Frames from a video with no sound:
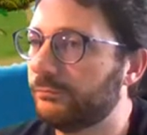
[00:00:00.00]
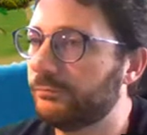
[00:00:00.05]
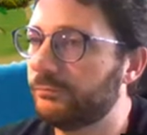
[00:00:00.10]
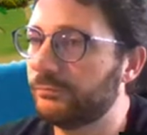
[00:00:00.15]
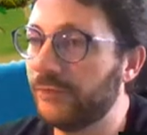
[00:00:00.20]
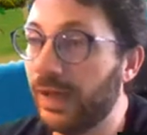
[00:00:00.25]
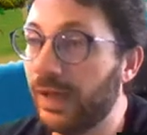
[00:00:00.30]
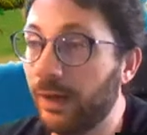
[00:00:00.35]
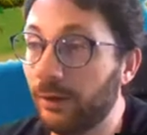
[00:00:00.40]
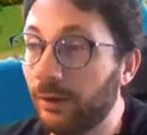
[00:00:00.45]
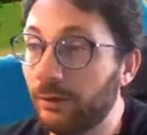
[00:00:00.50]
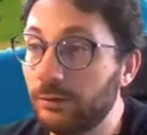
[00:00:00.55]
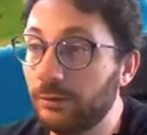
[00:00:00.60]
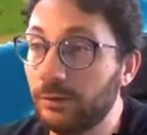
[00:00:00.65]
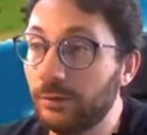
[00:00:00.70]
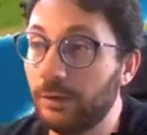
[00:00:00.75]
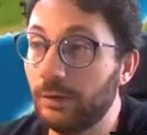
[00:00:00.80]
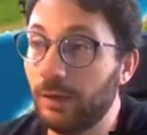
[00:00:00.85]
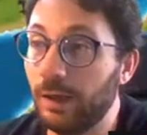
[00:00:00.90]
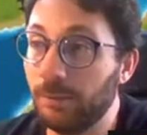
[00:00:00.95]
Now,
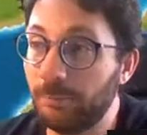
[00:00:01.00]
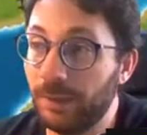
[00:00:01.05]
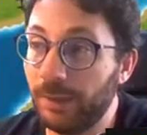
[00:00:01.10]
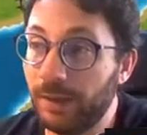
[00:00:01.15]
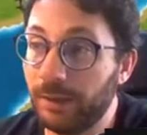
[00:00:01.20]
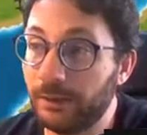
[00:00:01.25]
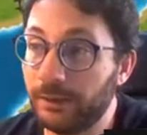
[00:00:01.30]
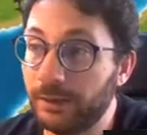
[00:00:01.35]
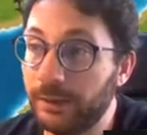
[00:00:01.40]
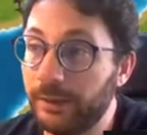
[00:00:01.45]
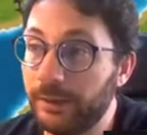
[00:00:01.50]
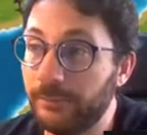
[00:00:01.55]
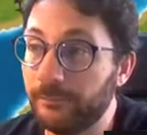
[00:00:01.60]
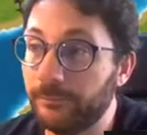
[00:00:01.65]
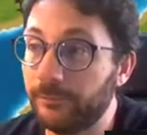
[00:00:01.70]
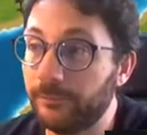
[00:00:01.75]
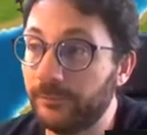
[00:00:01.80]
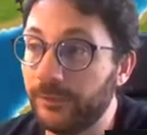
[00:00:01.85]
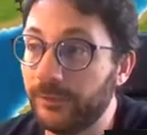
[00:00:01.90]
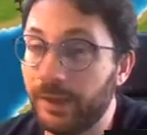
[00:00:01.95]
apparently,
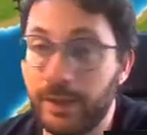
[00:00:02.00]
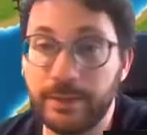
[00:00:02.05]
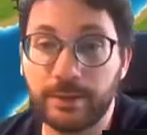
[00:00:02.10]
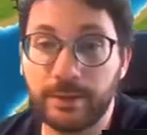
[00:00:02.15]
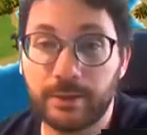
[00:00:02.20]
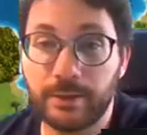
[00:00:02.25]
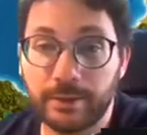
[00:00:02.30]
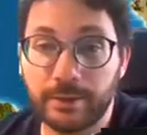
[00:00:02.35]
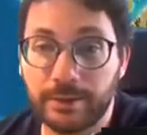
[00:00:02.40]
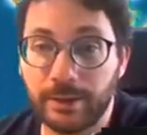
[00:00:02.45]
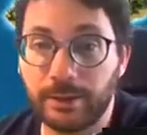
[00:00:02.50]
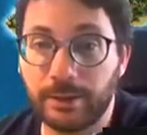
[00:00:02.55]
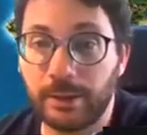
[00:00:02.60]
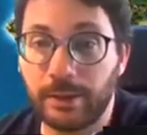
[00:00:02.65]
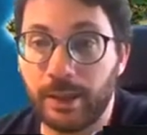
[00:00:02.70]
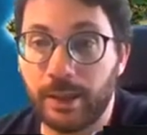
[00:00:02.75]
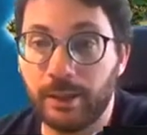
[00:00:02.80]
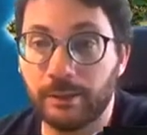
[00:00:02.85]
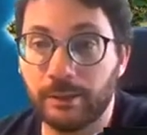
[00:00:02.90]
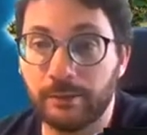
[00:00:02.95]
he's going to sit
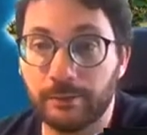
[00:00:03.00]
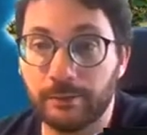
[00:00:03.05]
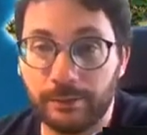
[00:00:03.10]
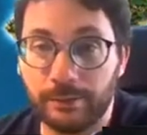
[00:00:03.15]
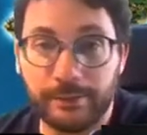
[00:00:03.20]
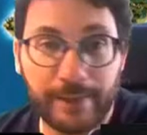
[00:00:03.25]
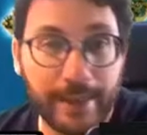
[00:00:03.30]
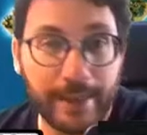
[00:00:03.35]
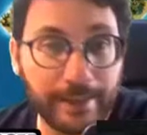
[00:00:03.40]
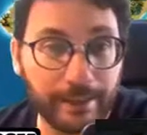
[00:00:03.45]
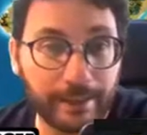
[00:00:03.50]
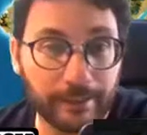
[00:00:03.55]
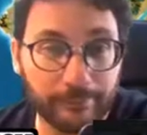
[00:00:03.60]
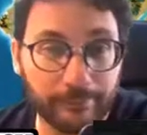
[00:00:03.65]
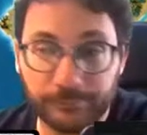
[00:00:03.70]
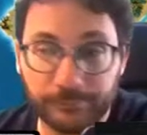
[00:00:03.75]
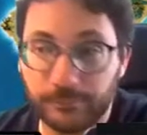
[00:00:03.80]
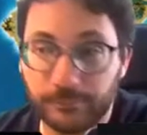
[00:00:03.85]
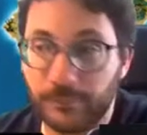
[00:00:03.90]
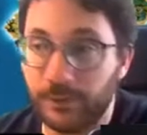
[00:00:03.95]
there and take it,
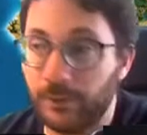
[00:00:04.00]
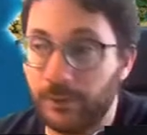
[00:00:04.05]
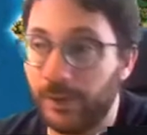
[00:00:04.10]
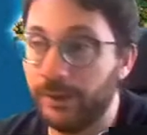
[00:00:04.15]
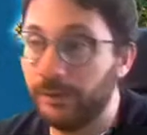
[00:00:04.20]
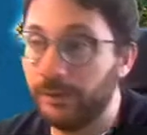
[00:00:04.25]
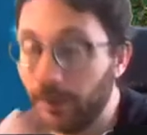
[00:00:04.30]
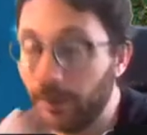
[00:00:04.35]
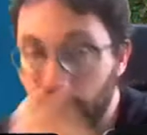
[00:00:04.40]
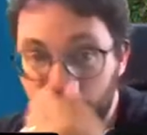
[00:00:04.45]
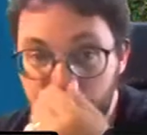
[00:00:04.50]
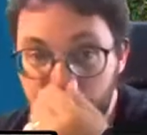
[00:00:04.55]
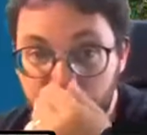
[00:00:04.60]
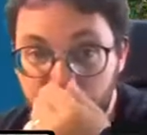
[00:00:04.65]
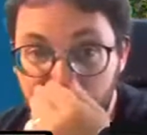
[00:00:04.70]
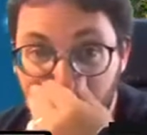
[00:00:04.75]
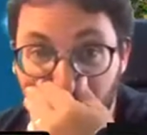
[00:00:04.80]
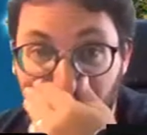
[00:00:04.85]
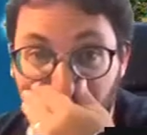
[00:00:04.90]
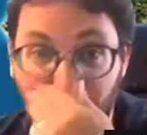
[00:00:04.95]
right? Now, this
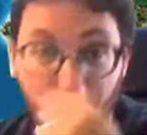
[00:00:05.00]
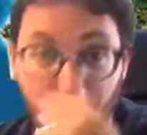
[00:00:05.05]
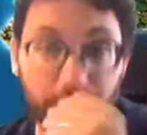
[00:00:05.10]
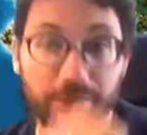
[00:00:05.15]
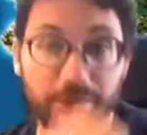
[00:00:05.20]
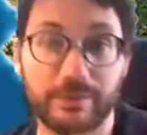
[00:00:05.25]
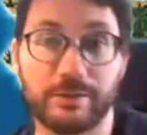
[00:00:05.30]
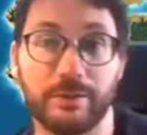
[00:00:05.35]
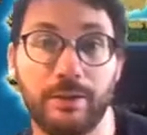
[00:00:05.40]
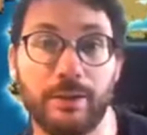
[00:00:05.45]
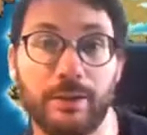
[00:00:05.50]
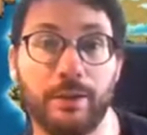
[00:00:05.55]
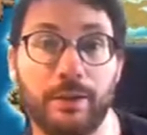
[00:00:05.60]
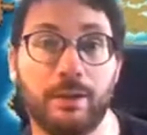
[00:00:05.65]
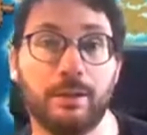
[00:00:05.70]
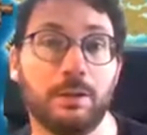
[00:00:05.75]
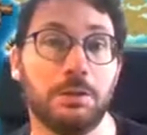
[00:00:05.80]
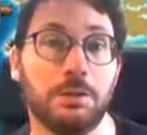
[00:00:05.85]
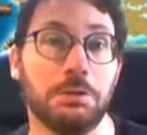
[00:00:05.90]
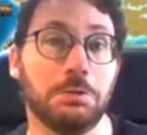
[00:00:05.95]
is
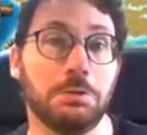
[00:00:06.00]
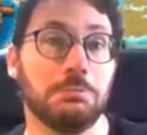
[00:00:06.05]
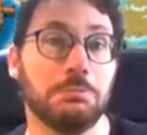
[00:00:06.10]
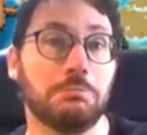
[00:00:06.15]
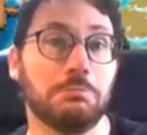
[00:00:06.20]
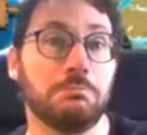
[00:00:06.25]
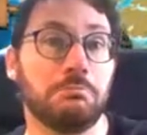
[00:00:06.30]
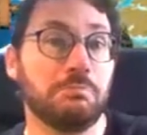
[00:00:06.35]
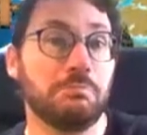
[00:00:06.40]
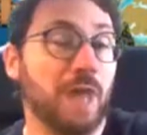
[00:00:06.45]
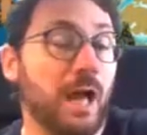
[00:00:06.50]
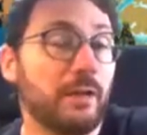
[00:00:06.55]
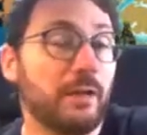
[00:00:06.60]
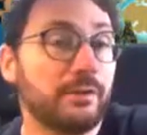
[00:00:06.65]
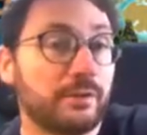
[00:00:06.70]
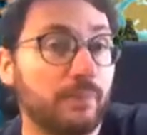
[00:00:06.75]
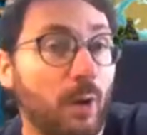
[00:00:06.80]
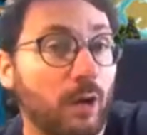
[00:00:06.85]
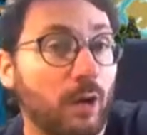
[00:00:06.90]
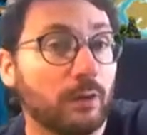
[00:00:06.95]
obviously not
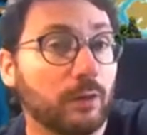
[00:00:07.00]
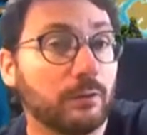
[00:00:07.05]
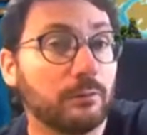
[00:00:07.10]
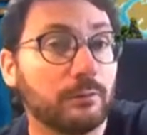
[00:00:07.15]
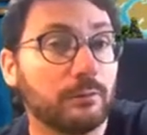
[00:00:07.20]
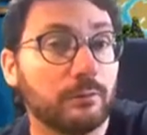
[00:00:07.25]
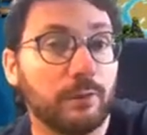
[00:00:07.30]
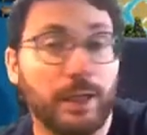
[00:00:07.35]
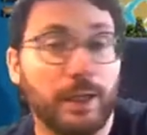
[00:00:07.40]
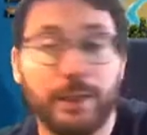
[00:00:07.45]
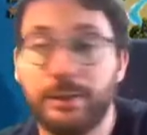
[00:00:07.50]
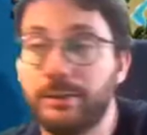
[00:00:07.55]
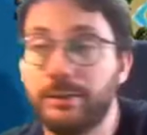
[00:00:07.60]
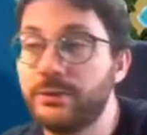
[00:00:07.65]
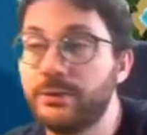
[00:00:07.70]
smart, right?